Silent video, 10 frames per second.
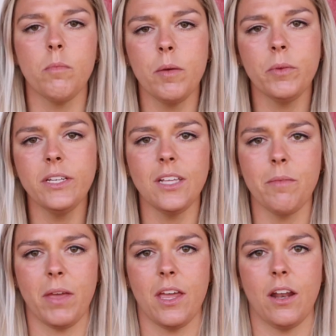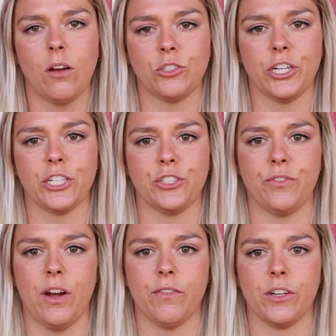The memories I made, I'll cherish
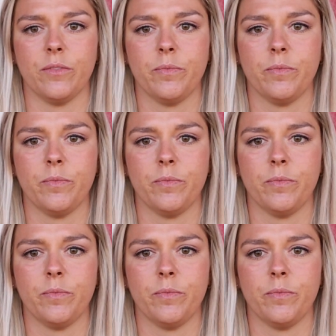forever.